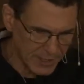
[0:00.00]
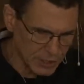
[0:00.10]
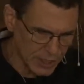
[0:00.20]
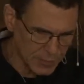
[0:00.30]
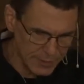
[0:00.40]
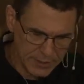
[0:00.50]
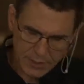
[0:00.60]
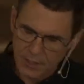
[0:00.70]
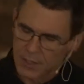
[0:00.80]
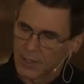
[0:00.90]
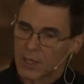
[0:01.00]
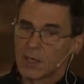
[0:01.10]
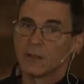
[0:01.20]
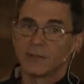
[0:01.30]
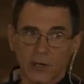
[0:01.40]
judgment.
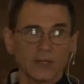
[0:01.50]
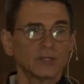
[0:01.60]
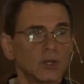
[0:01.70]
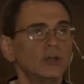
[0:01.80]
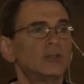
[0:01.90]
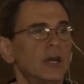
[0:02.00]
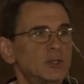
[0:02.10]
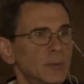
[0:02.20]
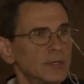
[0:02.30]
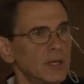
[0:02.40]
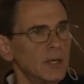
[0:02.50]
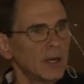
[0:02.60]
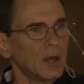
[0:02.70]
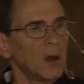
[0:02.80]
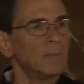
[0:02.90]
There is good judgment,
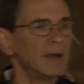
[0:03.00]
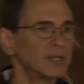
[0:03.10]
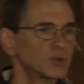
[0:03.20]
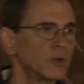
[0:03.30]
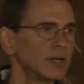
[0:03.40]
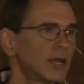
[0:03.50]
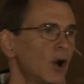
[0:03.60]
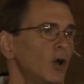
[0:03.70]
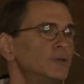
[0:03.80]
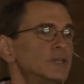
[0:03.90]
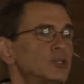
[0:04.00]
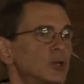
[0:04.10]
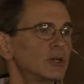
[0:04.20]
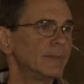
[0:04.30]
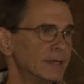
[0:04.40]
but it's really called
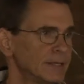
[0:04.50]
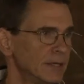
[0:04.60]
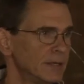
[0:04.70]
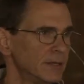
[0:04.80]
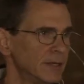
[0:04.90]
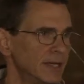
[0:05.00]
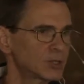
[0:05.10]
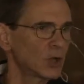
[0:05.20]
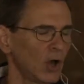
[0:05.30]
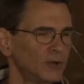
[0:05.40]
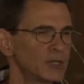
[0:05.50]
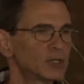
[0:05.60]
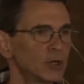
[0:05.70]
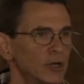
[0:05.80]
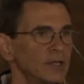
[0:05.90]
discernment. It's called
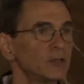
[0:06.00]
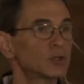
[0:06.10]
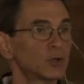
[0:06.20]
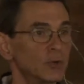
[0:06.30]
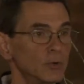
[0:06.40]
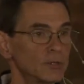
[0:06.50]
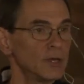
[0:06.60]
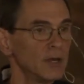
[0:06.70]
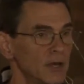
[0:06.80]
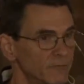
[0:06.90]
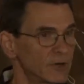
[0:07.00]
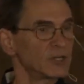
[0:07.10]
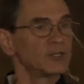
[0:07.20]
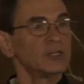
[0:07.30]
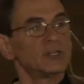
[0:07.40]
discerning the truth
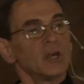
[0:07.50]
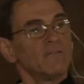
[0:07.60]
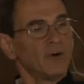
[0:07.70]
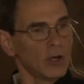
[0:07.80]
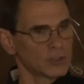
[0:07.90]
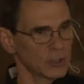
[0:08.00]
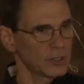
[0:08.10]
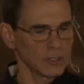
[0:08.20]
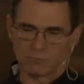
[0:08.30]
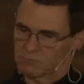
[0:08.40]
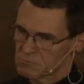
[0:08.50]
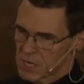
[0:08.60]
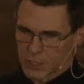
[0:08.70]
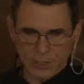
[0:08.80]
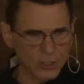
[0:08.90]
versus falsehood.
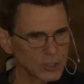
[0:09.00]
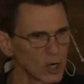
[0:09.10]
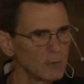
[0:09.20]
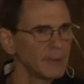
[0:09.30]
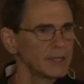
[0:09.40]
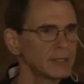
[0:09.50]
Discernment,